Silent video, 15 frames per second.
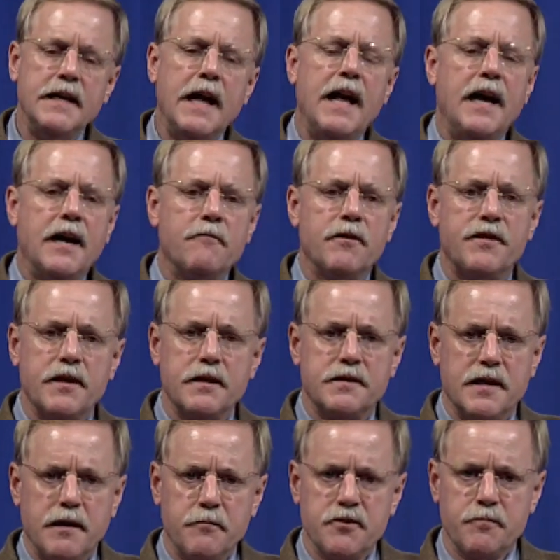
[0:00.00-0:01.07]
Everything
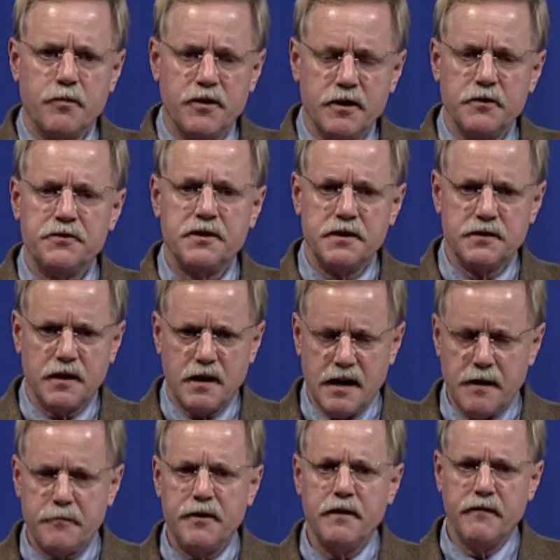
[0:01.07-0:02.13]
Chambers produced is a
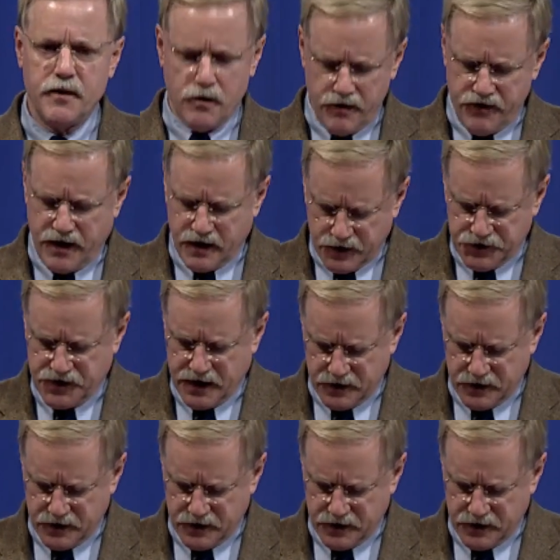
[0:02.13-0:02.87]
copy of an authentic State